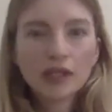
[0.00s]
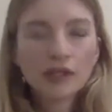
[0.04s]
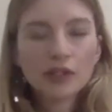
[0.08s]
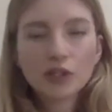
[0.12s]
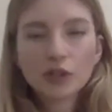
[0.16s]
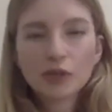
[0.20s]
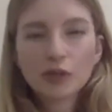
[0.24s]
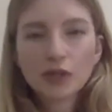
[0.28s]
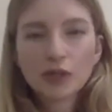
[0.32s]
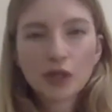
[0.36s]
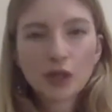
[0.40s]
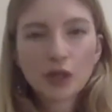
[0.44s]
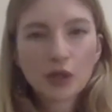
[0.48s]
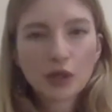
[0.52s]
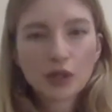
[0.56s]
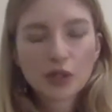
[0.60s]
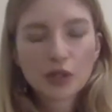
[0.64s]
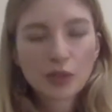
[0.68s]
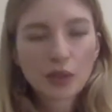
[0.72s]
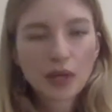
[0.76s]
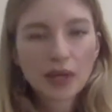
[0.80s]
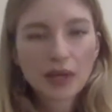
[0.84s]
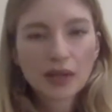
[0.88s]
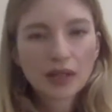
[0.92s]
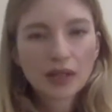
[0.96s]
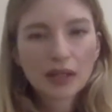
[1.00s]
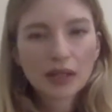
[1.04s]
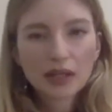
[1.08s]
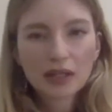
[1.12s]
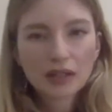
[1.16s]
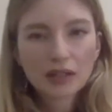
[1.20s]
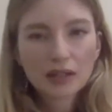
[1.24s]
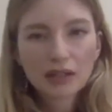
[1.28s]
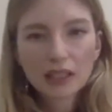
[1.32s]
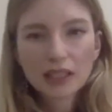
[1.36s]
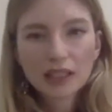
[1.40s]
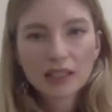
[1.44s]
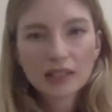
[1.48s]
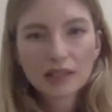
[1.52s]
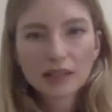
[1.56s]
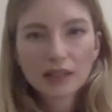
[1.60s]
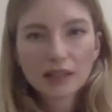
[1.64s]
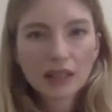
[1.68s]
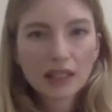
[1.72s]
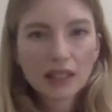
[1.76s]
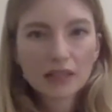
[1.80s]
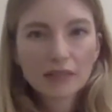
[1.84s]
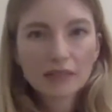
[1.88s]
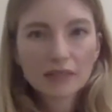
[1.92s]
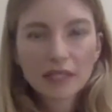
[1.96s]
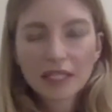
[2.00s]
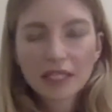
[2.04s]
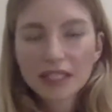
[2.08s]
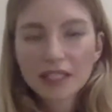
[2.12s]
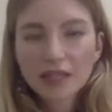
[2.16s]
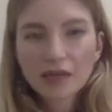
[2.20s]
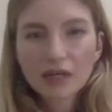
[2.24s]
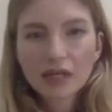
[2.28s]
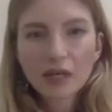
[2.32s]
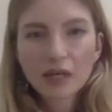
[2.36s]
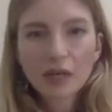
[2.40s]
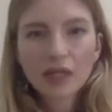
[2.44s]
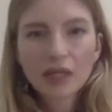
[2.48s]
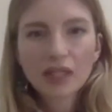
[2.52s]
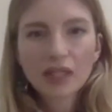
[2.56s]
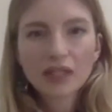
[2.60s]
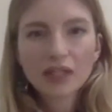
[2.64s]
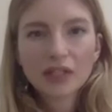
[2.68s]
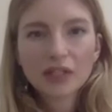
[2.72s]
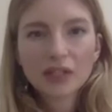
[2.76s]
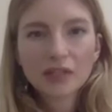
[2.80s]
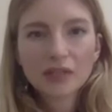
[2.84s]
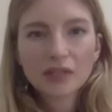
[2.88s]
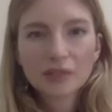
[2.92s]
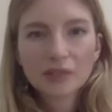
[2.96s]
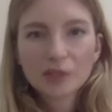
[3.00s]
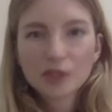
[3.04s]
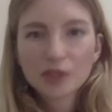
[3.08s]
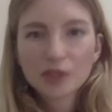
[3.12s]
during the hotter weather? Like, is there any way you should treat